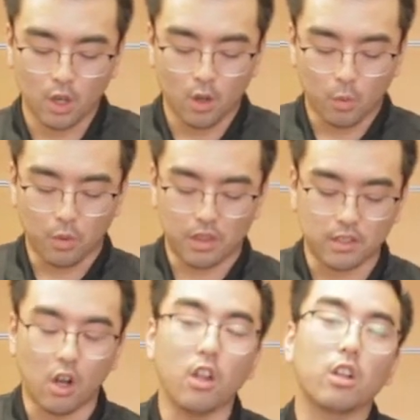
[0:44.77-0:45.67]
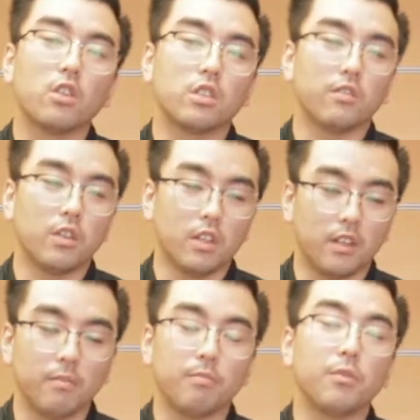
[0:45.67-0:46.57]
With this all-inclusive unit,
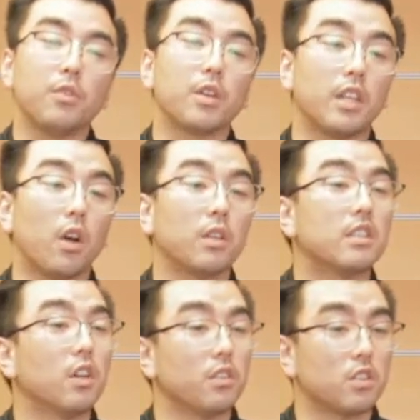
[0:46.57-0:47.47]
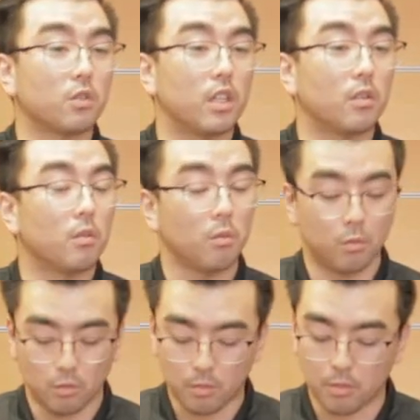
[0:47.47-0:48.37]
you can not only tilt the screen,
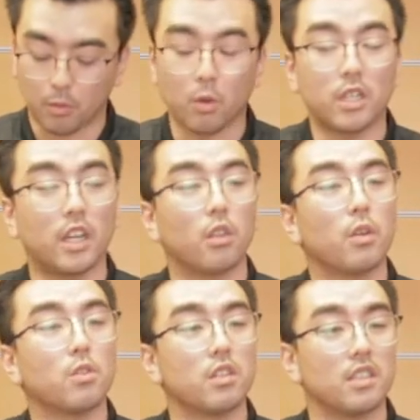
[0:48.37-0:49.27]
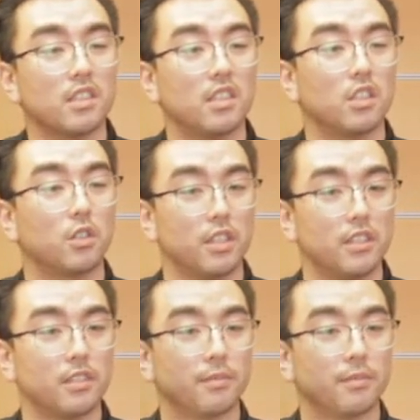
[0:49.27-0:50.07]
but rotate it 360 degrees.